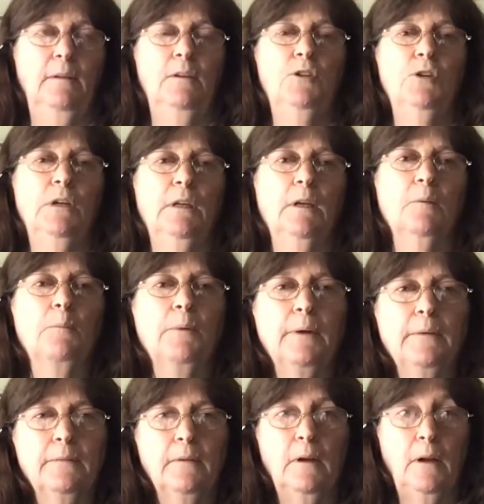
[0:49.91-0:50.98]
And you can get
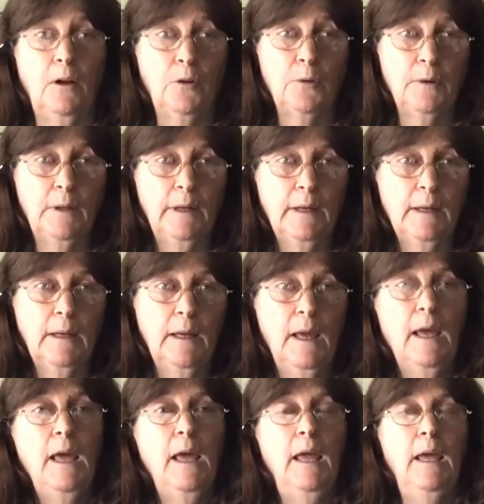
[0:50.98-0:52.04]
prints on acrylic
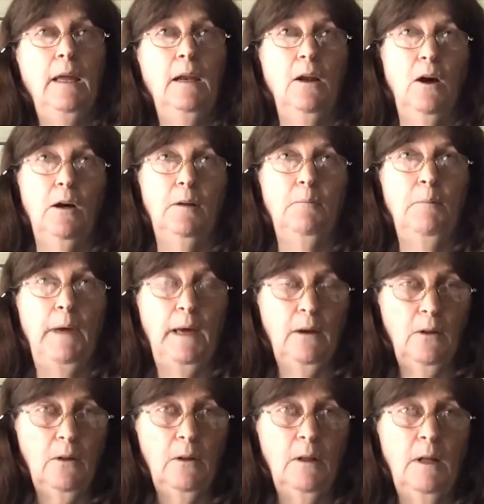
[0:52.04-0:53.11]
and on
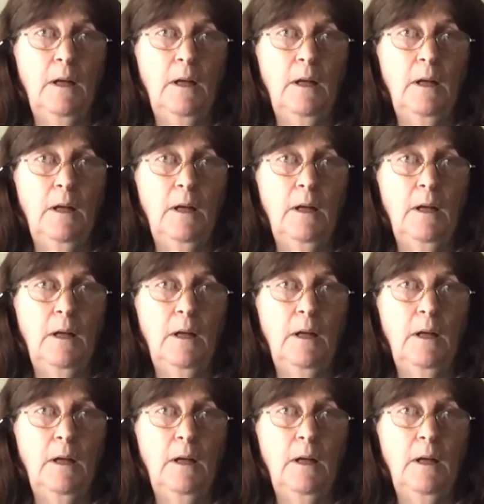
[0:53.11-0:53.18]
metal,